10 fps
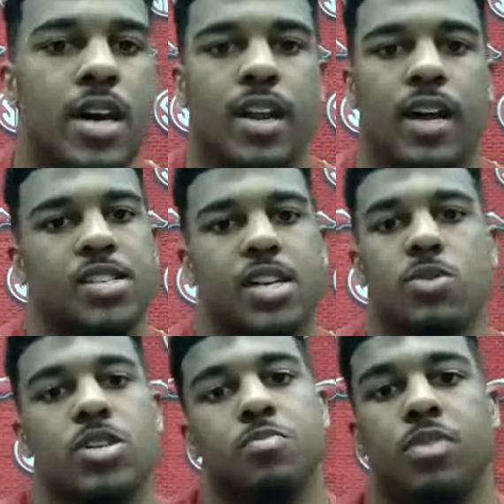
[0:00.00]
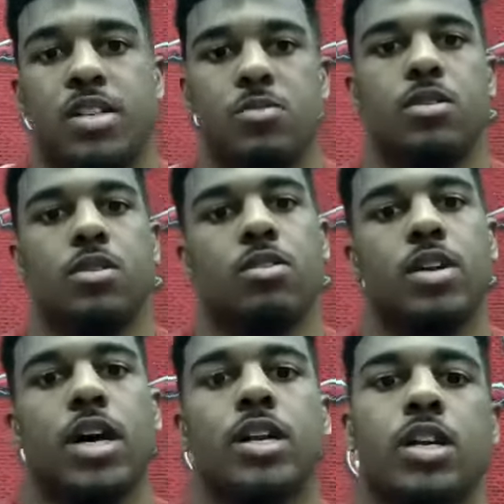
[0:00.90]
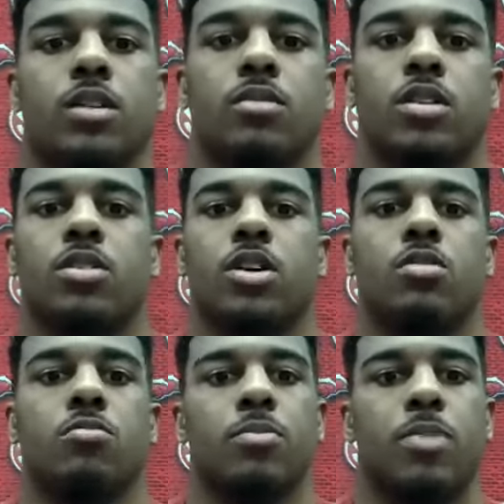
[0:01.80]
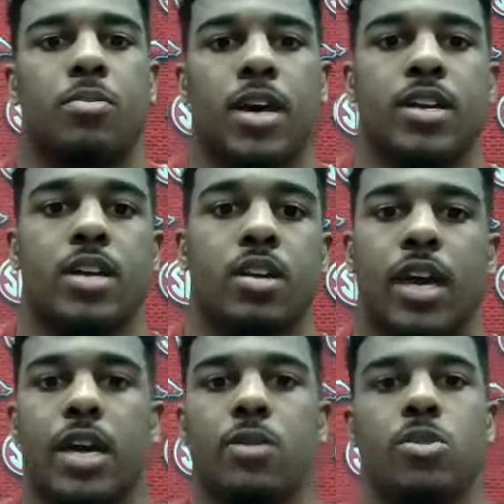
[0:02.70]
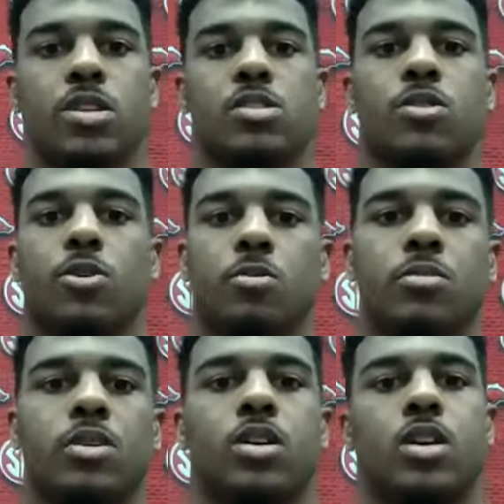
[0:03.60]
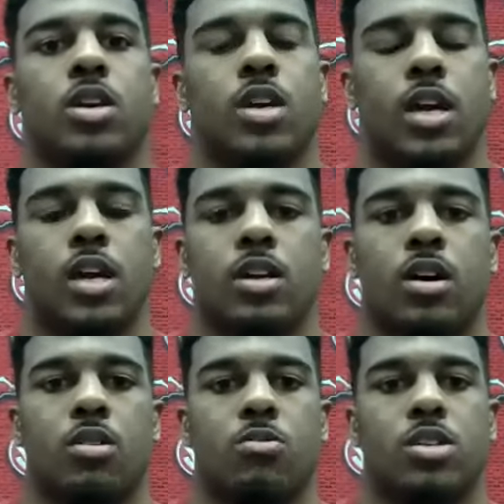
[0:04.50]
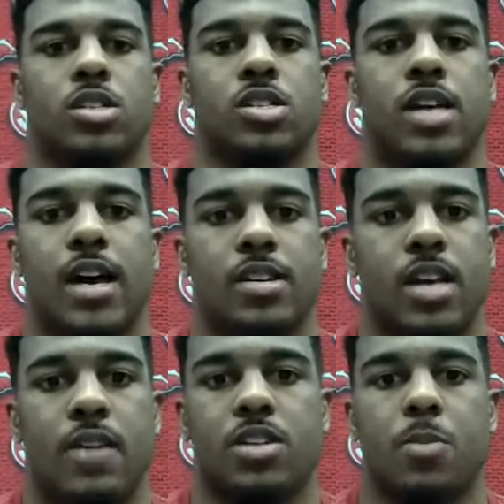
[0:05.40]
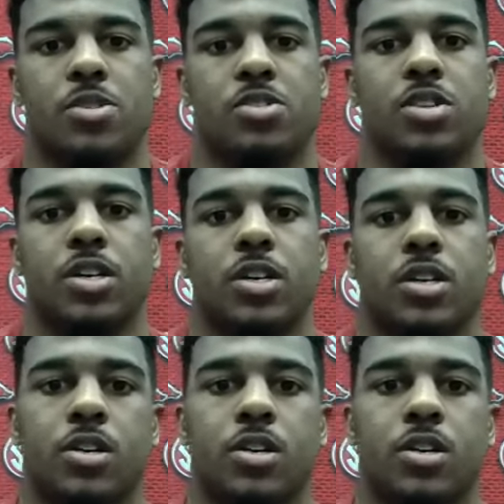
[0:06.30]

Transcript: Like I said, we're just blessed to be able to go down there and, you know, play another game with this group. And we're really excited to have this opportunity.